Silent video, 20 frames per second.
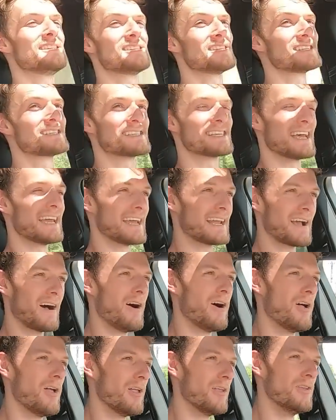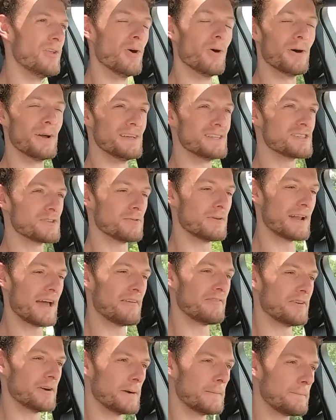just like all noise or
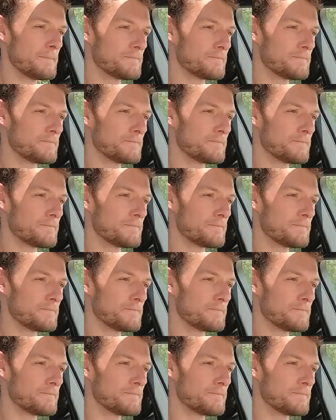whatever.